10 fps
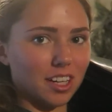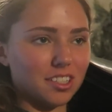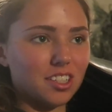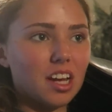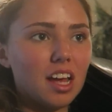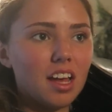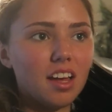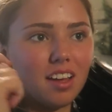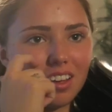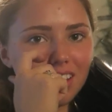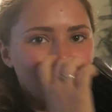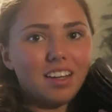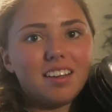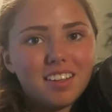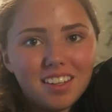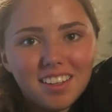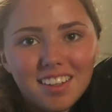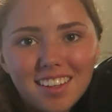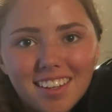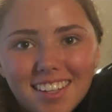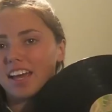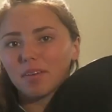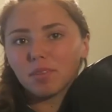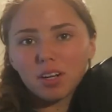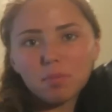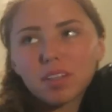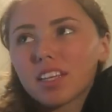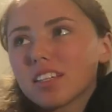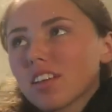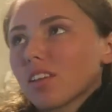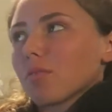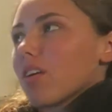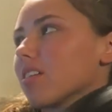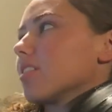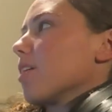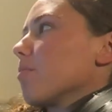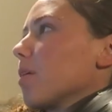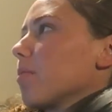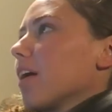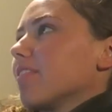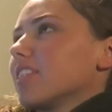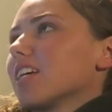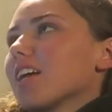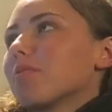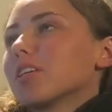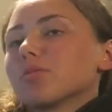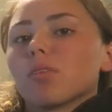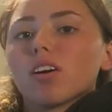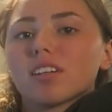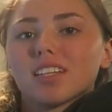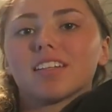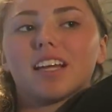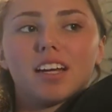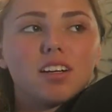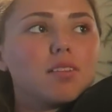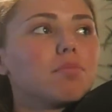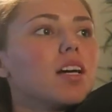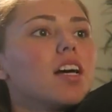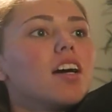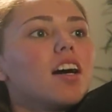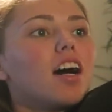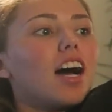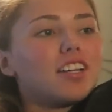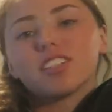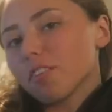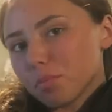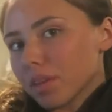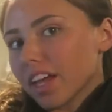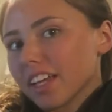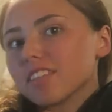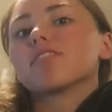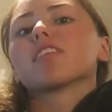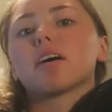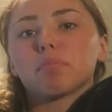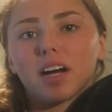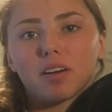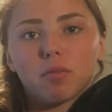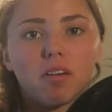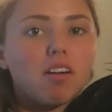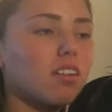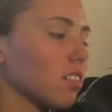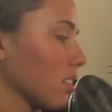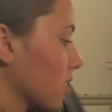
reach. I am gonna put these on the wall somewhere, but I haven't decided which wall because I like them. I just have plans for that back wall.